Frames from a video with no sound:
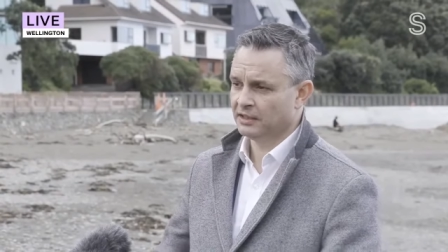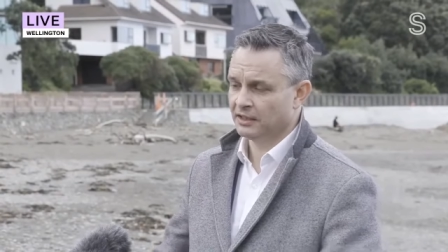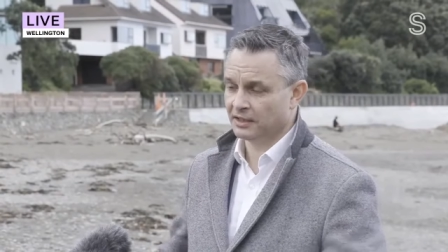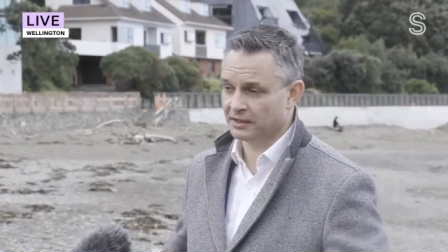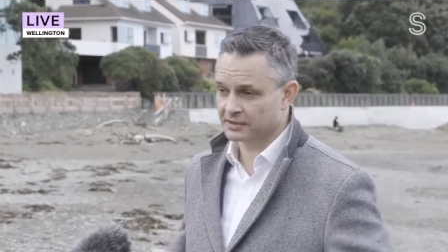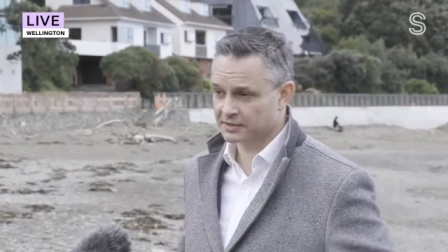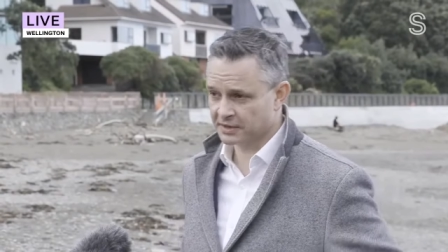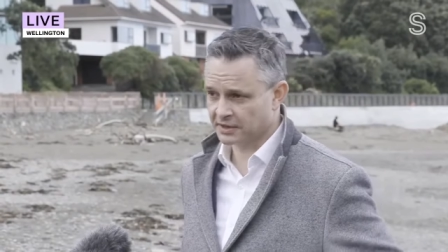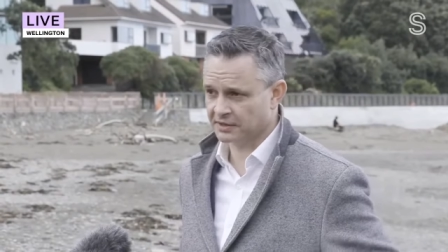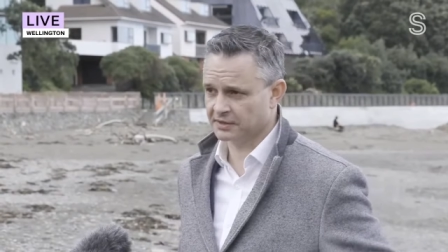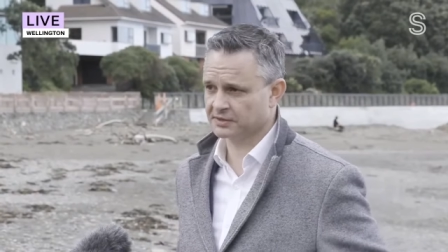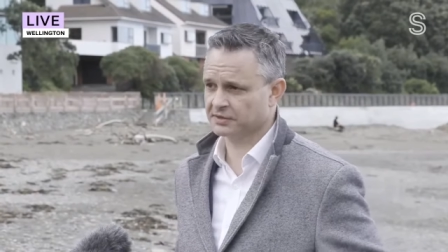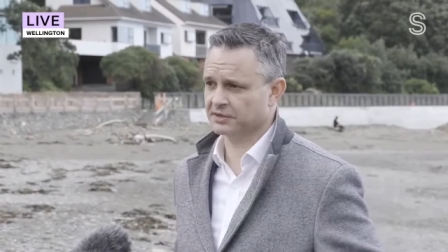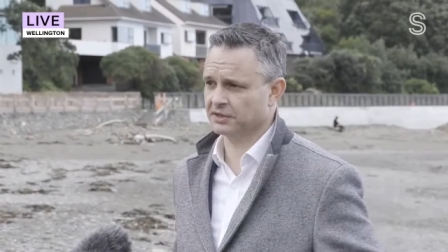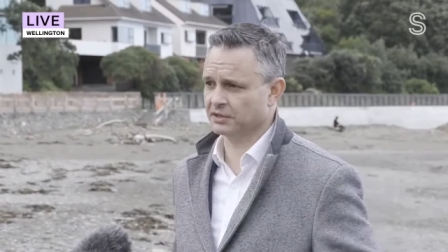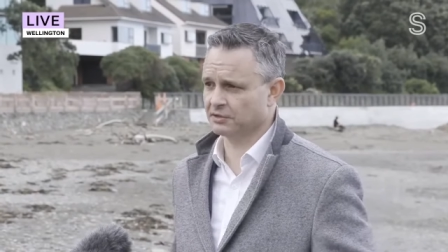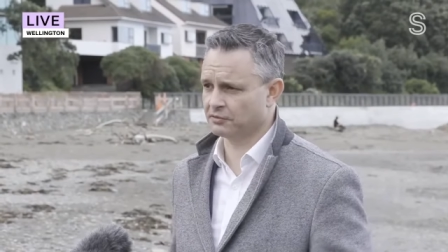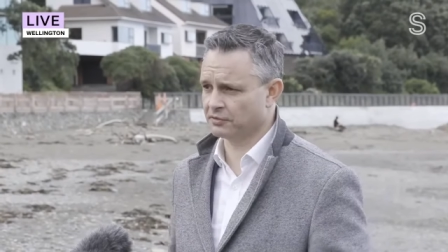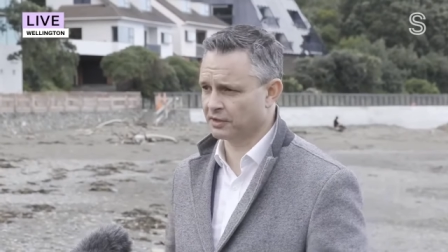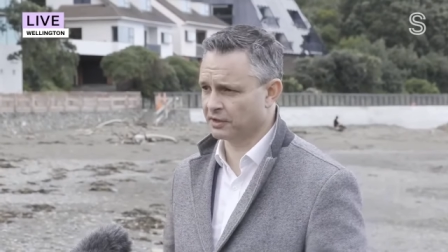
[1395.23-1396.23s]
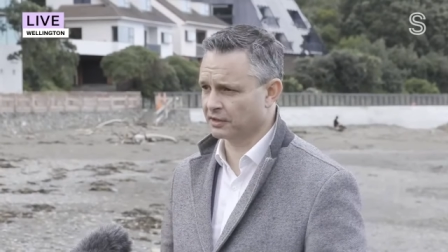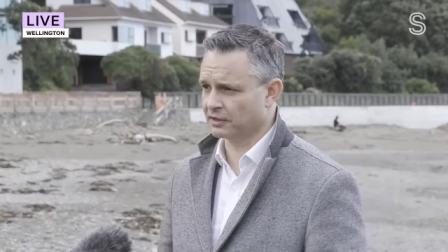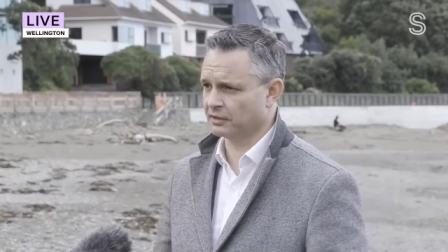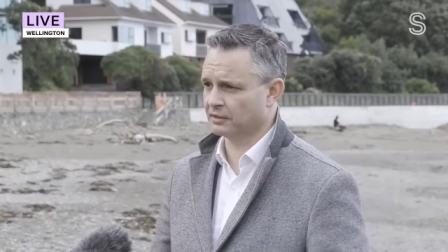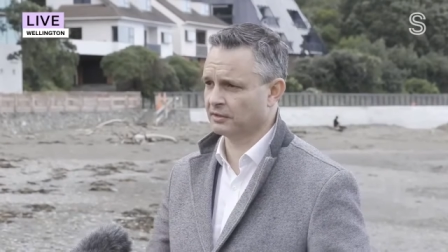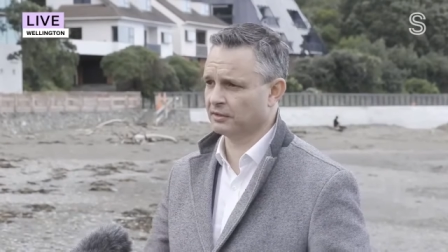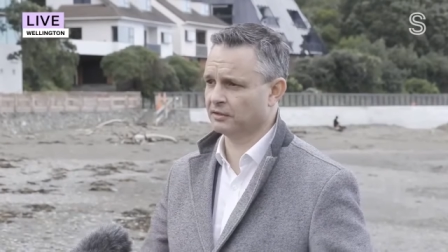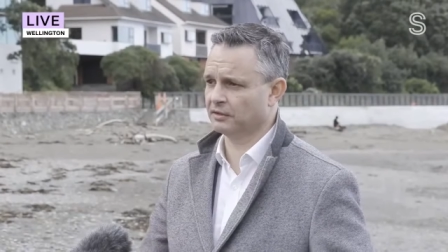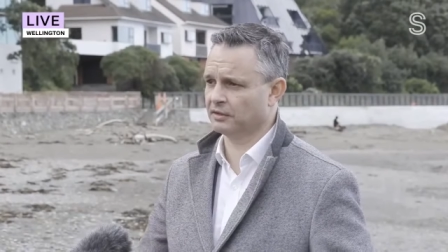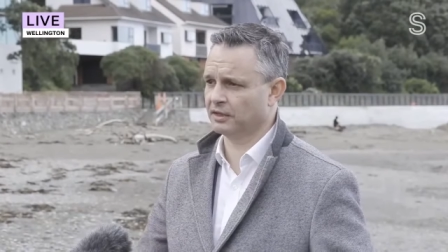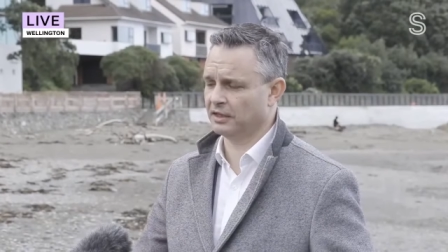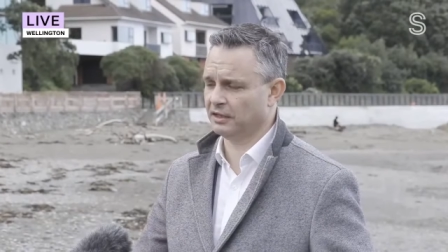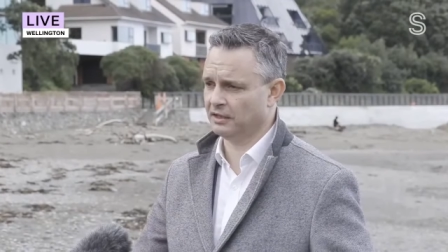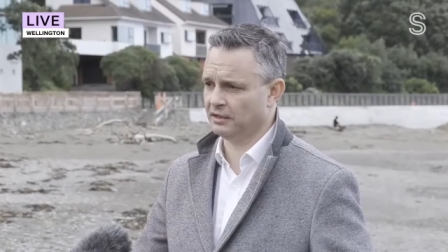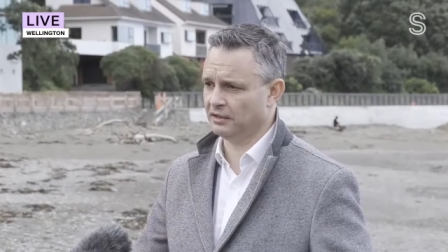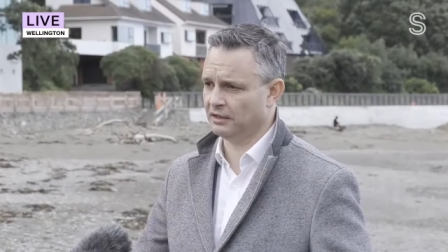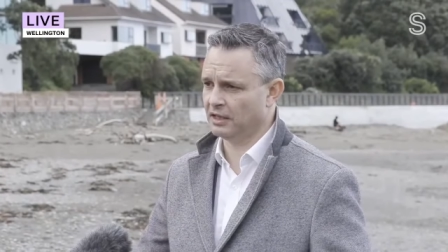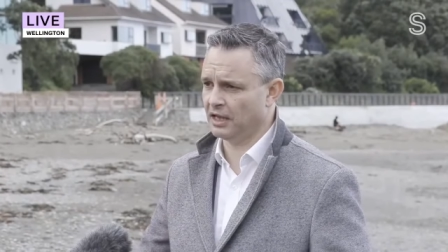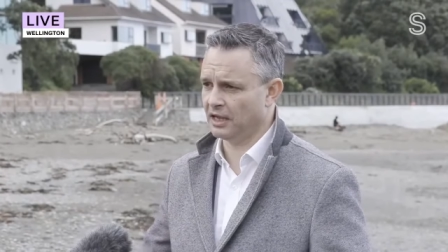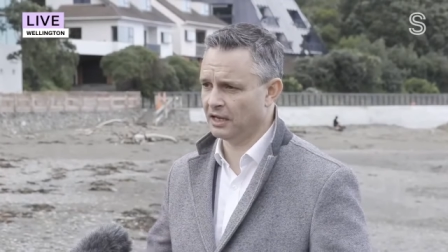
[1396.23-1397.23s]
is considering
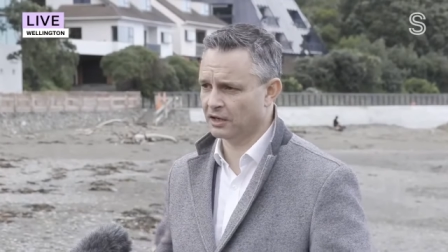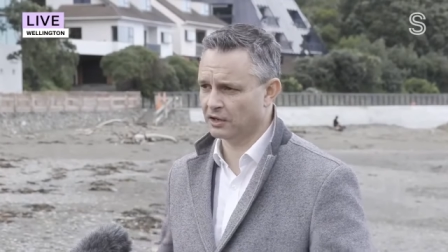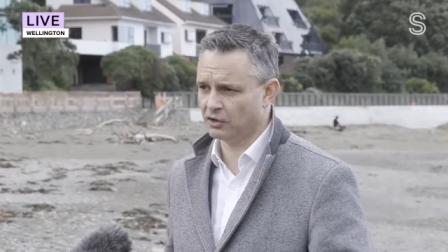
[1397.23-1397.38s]
the uh,